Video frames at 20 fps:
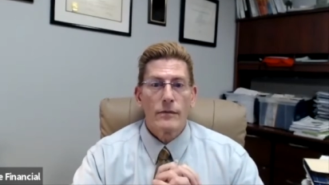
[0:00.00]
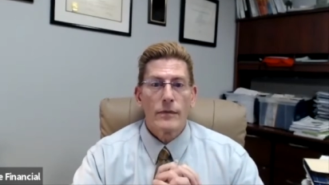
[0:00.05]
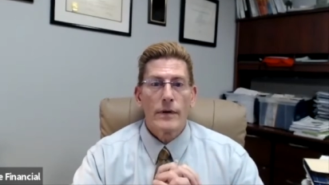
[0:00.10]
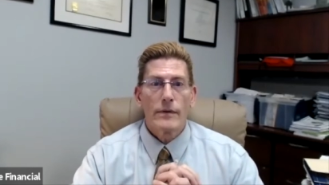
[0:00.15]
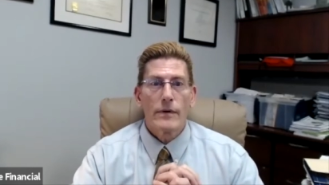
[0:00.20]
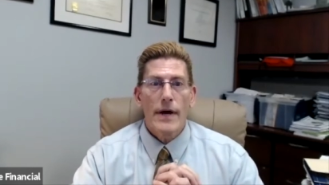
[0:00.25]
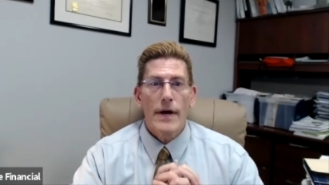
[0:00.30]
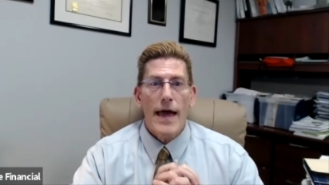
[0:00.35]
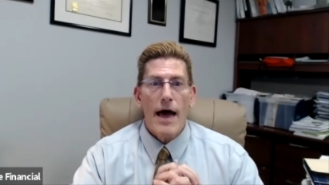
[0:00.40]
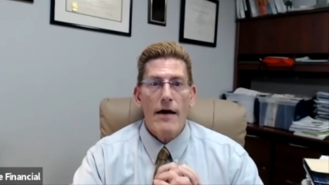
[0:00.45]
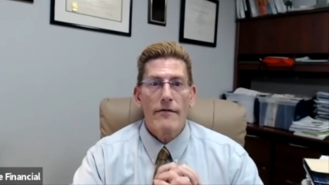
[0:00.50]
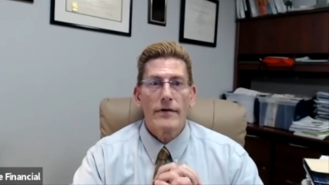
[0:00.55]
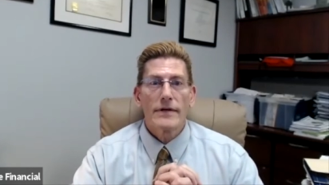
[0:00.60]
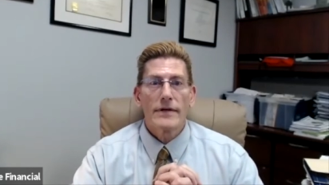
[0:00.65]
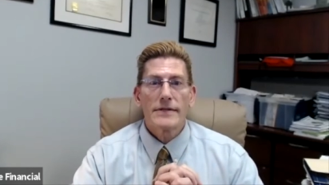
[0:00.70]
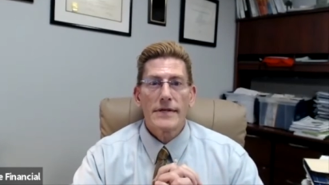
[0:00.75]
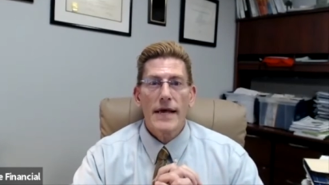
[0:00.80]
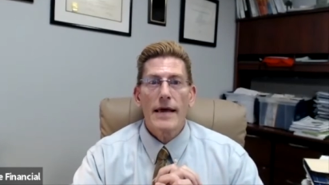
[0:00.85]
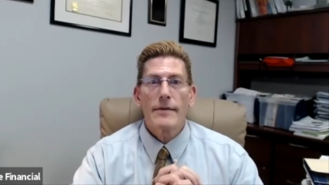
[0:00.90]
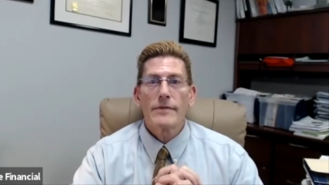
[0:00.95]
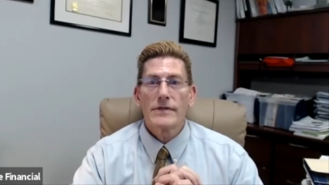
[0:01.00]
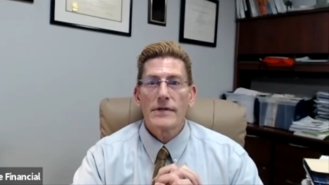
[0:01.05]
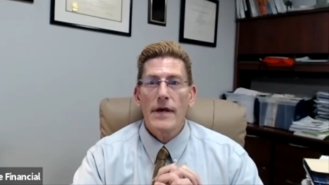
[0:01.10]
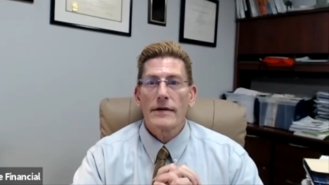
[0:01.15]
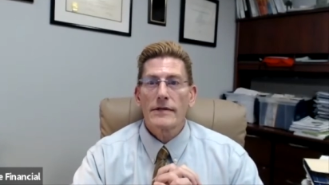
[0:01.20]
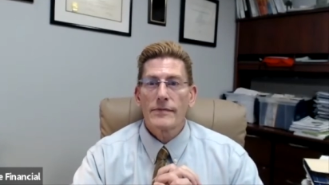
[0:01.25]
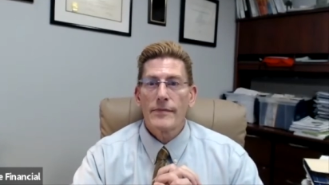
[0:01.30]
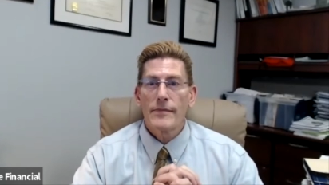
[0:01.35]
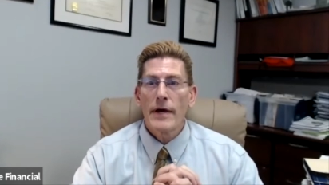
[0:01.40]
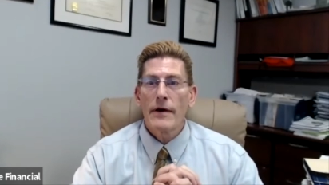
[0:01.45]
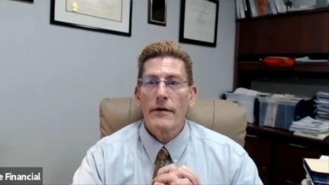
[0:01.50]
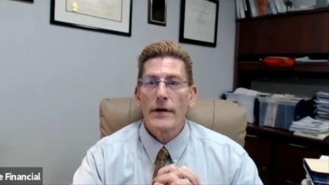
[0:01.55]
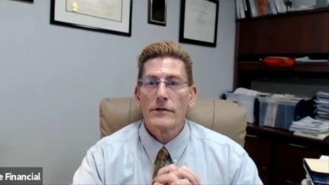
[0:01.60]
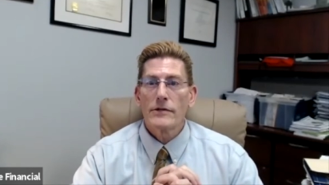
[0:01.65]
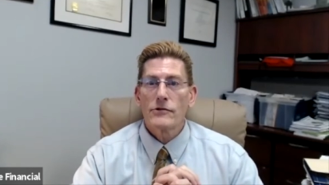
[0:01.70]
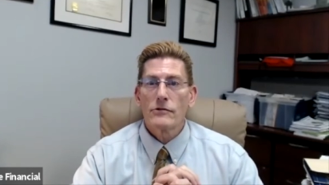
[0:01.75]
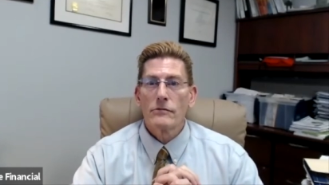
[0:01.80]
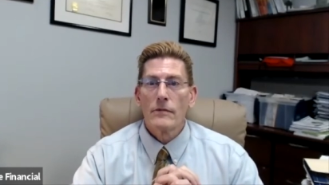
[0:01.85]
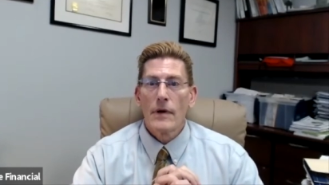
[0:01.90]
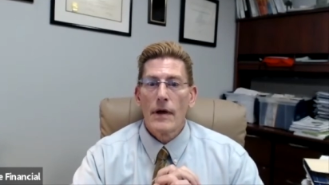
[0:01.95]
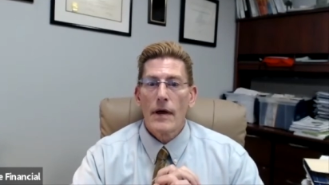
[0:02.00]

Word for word: we were having same sex marriage